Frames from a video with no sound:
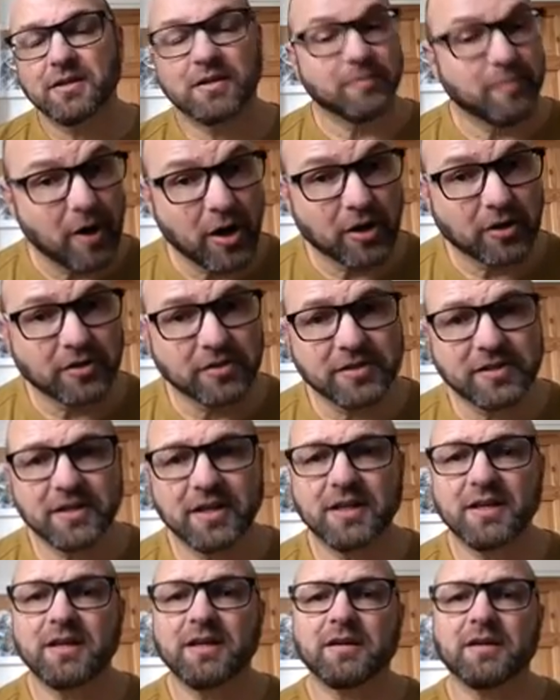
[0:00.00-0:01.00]

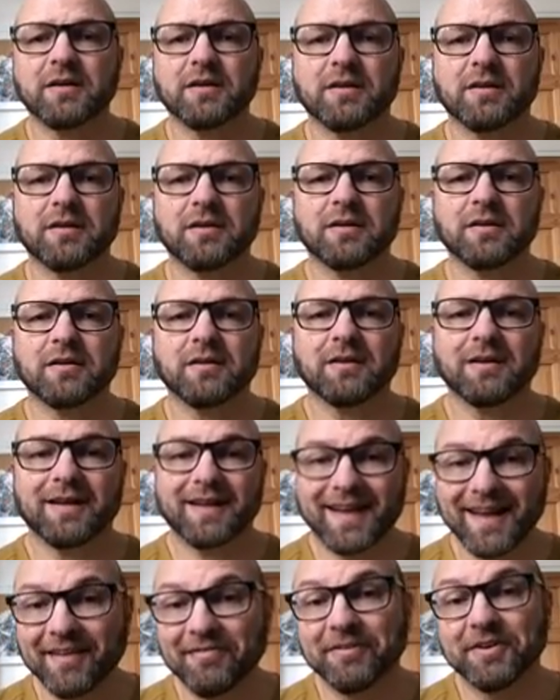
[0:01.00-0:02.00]
democracy,
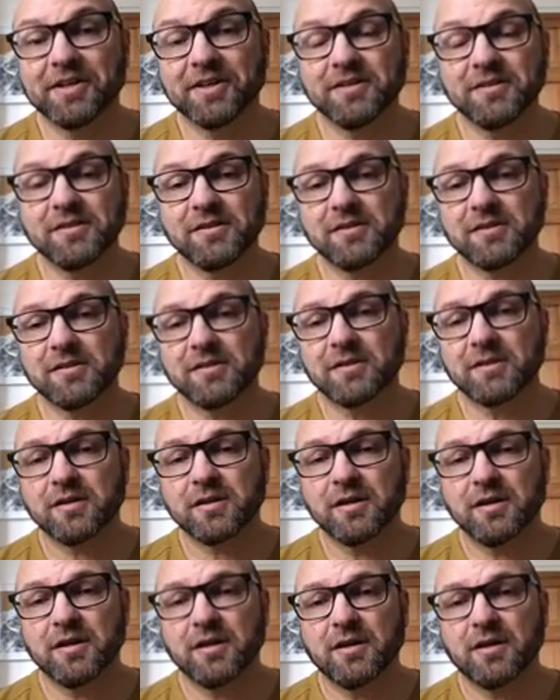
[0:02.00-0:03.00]
governance,
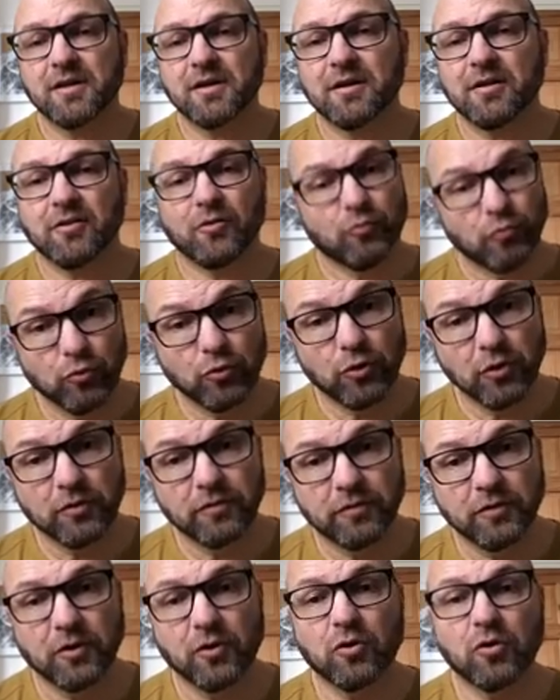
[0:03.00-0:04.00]
the rule
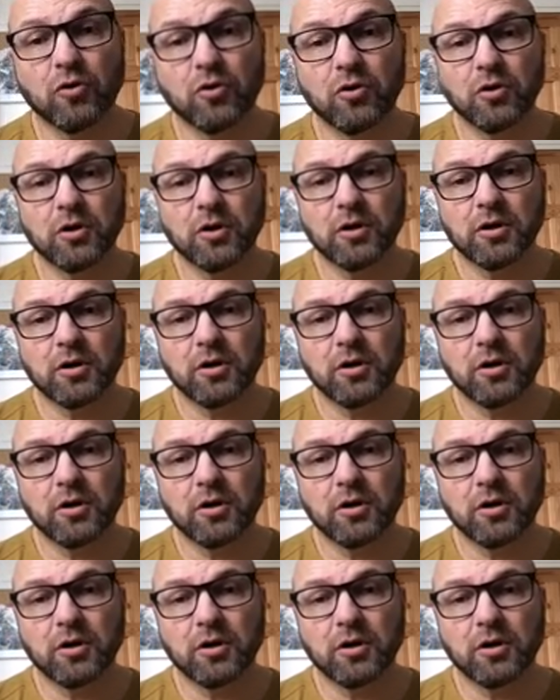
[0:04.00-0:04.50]
of law,